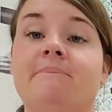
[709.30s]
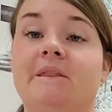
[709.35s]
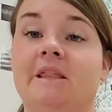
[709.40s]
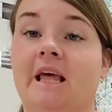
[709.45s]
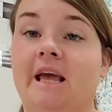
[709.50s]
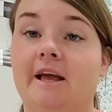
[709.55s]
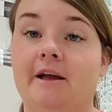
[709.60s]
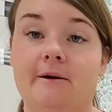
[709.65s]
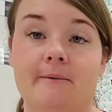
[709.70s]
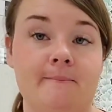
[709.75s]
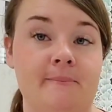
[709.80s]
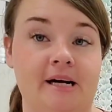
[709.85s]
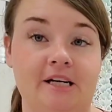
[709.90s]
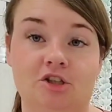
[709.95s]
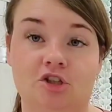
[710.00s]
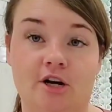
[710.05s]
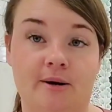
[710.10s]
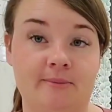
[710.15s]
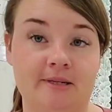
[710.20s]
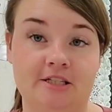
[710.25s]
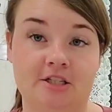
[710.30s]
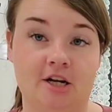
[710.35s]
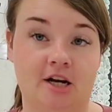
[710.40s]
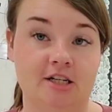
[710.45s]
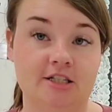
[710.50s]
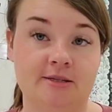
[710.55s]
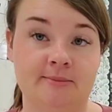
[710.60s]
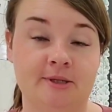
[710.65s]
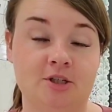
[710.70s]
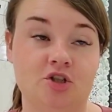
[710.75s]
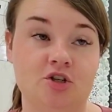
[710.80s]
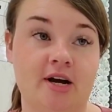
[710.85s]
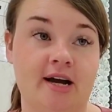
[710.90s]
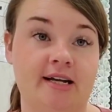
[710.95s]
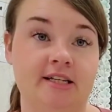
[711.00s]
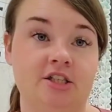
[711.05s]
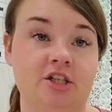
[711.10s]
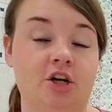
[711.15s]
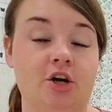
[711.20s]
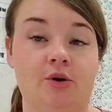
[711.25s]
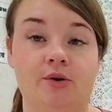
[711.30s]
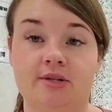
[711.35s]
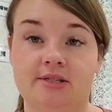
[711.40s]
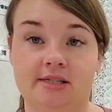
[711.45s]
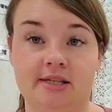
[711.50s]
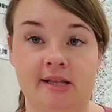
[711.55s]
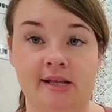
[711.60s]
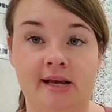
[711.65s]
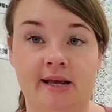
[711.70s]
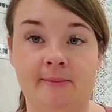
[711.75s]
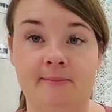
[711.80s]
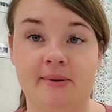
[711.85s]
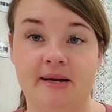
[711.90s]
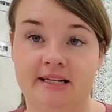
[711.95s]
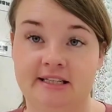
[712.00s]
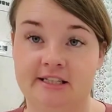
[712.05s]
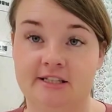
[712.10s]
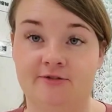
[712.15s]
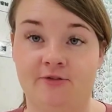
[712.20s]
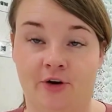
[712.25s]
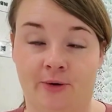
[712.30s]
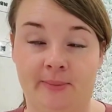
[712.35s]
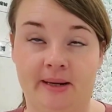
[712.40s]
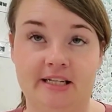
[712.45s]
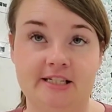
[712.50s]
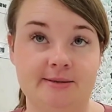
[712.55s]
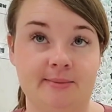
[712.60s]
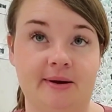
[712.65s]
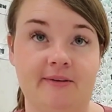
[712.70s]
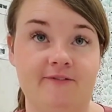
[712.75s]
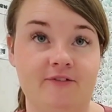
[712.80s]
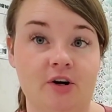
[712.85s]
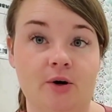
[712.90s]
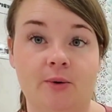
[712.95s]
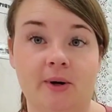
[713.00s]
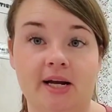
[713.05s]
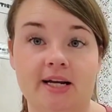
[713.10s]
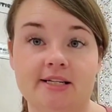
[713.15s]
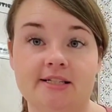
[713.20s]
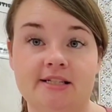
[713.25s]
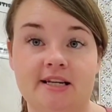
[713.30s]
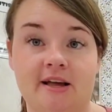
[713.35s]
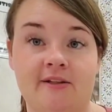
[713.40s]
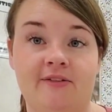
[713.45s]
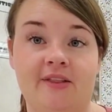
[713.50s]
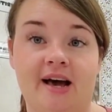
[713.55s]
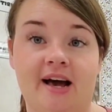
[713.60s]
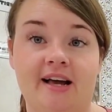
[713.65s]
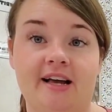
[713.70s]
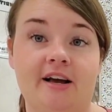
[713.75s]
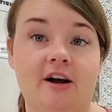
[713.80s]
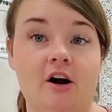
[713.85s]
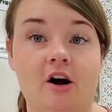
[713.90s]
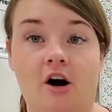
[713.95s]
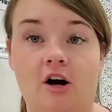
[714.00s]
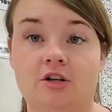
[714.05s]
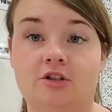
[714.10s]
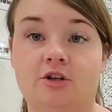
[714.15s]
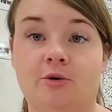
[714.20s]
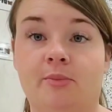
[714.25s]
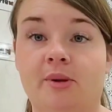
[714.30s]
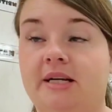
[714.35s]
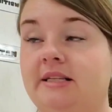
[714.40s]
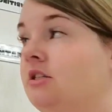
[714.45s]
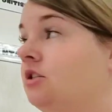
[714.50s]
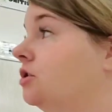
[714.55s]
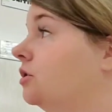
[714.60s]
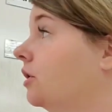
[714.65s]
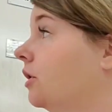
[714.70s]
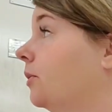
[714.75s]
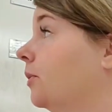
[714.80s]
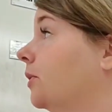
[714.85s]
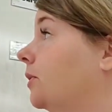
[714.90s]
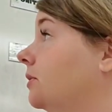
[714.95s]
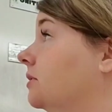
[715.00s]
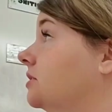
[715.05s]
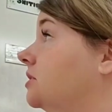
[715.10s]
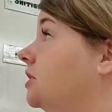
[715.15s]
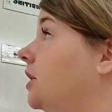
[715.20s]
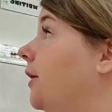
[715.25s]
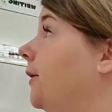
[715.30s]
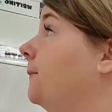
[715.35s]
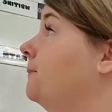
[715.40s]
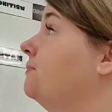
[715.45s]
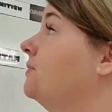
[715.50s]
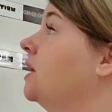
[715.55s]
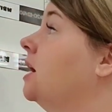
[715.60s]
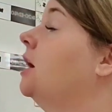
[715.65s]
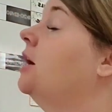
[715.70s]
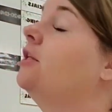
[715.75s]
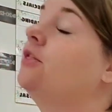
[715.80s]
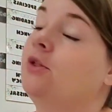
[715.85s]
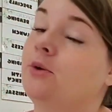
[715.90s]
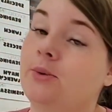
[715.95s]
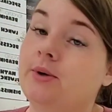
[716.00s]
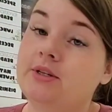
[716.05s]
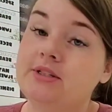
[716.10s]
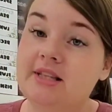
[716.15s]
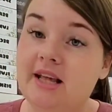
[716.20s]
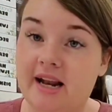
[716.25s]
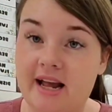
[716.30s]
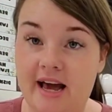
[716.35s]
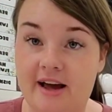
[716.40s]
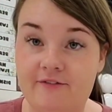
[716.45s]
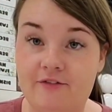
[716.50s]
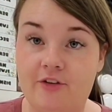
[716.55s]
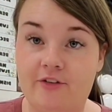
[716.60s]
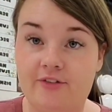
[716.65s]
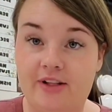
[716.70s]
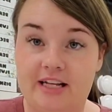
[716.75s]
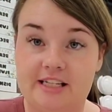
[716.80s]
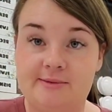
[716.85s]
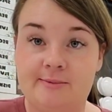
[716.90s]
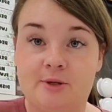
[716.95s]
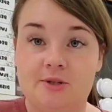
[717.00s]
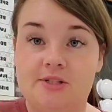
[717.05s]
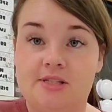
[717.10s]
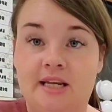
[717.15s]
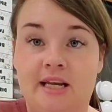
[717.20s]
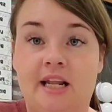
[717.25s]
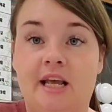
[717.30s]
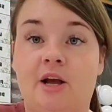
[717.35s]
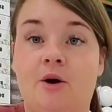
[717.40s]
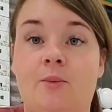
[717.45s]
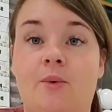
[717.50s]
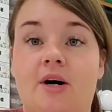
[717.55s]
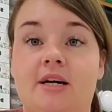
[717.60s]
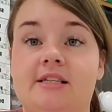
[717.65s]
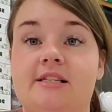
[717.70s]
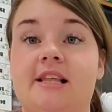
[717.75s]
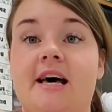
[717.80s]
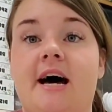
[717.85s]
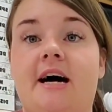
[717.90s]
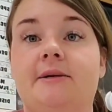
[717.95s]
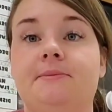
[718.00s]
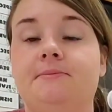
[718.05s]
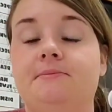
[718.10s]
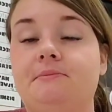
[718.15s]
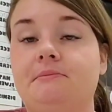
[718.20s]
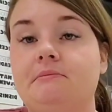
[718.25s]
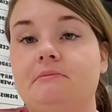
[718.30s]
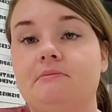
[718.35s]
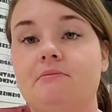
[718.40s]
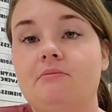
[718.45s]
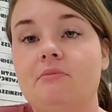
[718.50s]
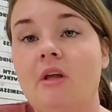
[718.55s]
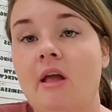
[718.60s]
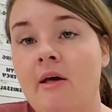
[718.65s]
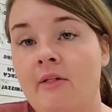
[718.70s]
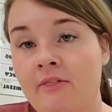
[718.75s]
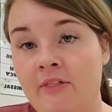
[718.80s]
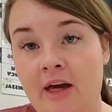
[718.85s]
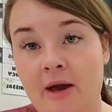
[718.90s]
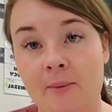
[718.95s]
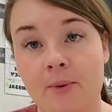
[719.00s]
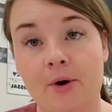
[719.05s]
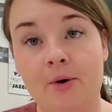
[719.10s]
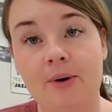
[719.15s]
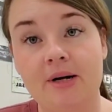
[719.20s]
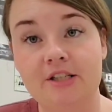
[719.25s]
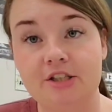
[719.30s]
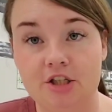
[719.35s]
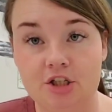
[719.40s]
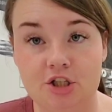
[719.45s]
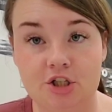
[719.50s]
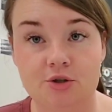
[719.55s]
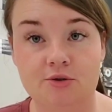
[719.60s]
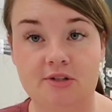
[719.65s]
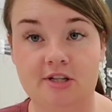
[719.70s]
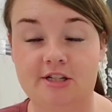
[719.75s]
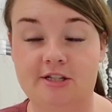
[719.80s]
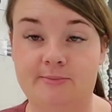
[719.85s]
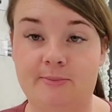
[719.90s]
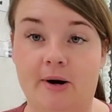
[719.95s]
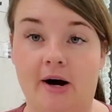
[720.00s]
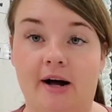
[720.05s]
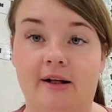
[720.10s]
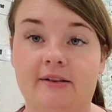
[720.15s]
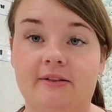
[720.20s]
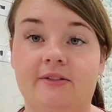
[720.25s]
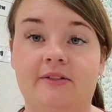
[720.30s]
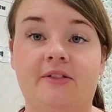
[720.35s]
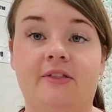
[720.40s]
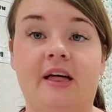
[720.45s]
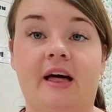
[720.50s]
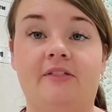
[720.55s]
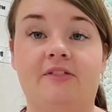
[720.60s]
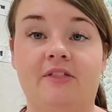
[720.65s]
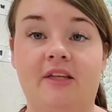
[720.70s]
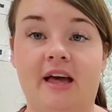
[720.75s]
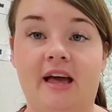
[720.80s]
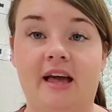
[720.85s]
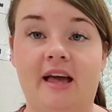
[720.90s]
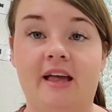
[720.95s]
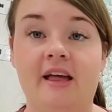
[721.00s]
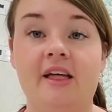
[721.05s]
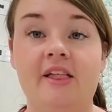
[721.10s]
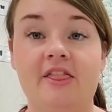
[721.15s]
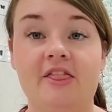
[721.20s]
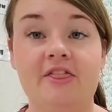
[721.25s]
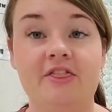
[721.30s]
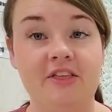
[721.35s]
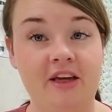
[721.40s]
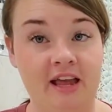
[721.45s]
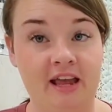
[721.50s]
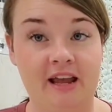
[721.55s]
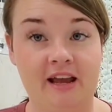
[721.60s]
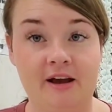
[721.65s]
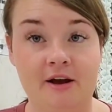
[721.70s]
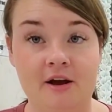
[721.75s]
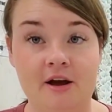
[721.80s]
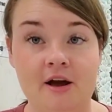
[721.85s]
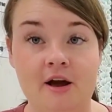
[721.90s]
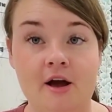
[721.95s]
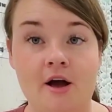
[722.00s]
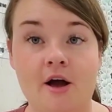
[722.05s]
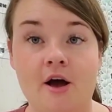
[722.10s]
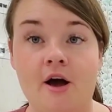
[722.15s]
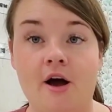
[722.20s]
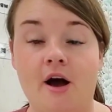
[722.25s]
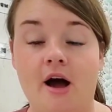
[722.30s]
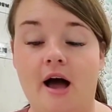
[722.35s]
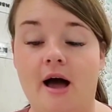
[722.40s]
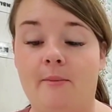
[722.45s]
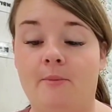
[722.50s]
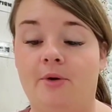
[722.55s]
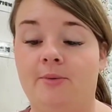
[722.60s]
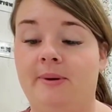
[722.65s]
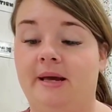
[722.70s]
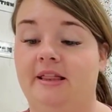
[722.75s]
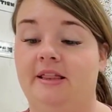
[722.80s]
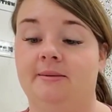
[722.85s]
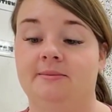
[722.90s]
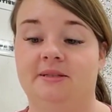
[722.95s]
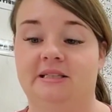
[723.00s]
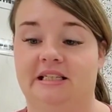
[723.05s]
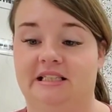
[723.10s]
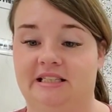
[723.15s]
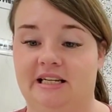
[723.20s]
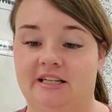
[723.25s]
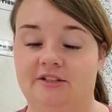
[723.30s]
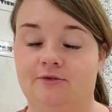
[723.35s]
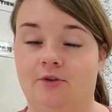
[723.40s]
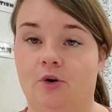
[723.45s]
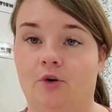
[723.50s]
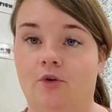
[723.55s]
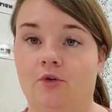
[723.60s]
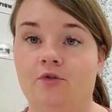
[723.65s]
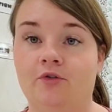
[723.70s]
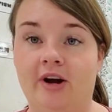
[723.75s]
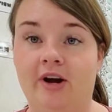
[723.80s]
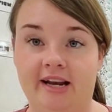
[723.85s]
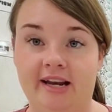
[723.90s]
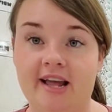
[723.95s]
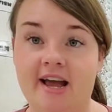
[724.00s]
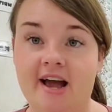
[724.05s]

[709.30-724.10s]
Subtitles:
Like, my job is not to be trying to go to sleep, it's for me to be focused. And that also plays into the rules. So the rules that I had for flexible seating was that they were going to choose a spot that they think would make them successful. Right